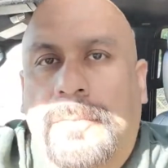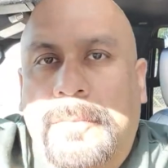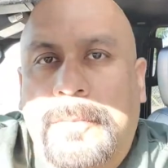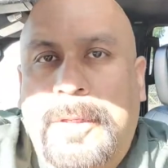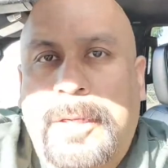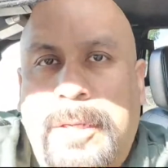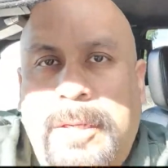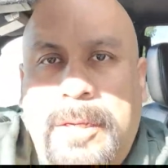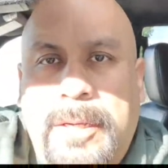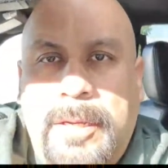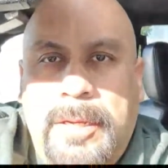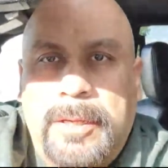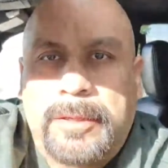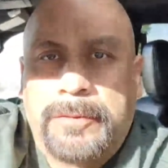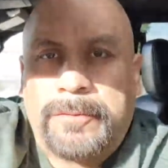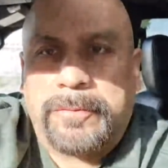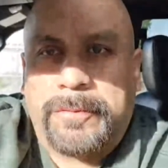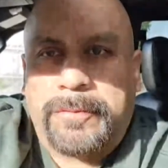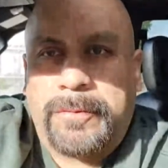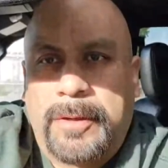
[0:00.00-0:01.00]
Hey
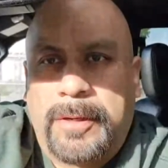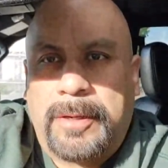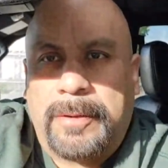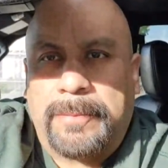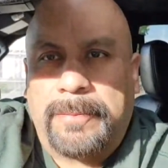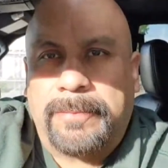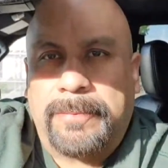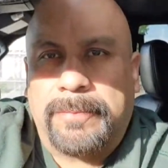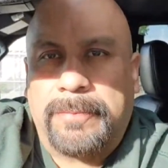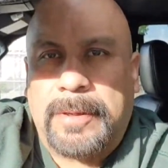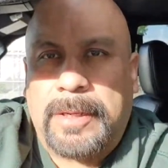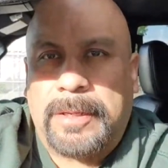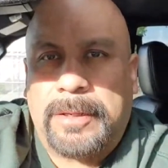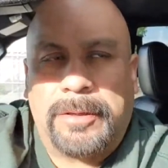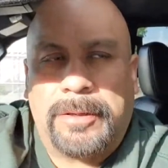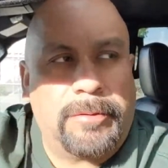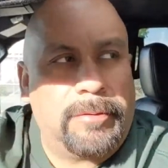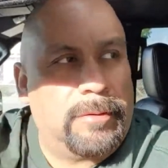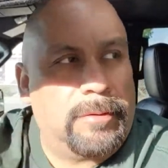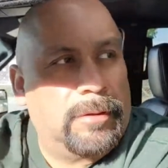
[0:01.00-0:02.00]
guys, what's up? How you
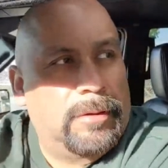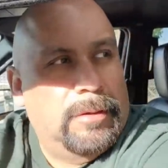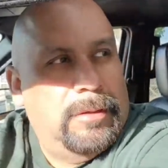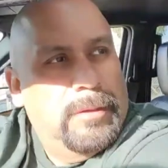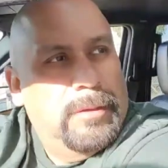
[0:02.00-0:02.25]
doing?